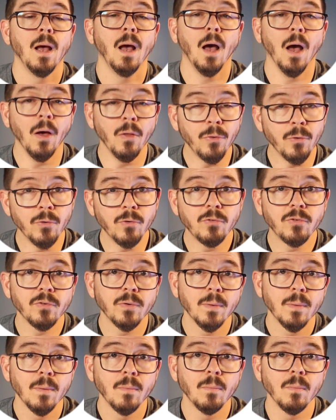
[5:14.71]

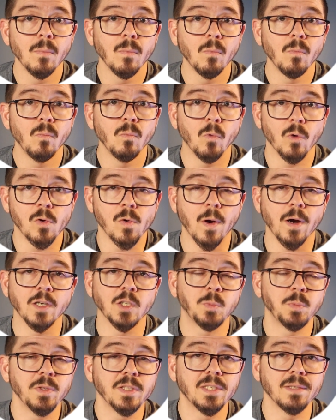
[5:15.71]
Others require
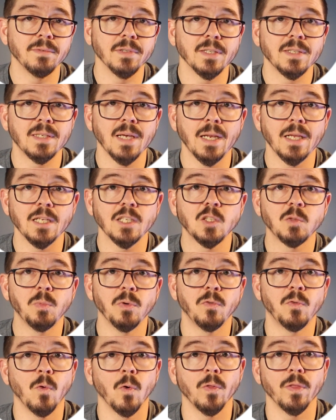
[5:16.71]
specific settings
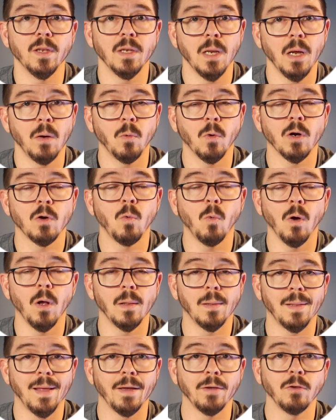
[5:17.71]
before the network will
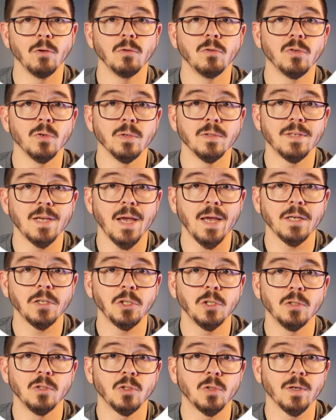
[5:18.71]
allow you to
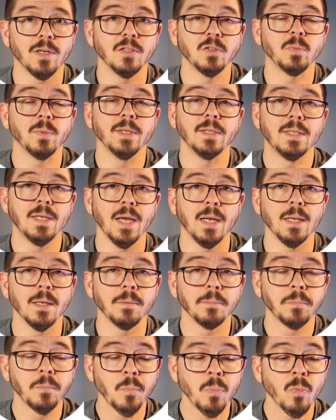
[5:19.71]
attach and transmit data.
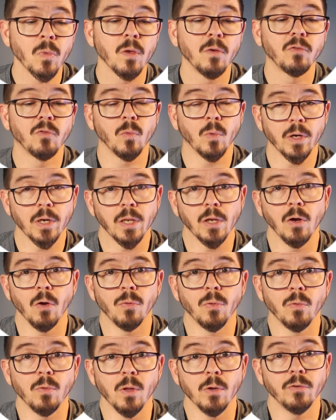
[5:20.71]
So we're going to go
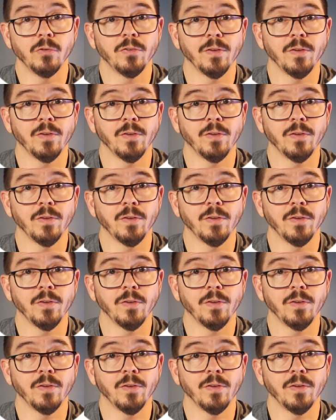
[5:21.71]
through those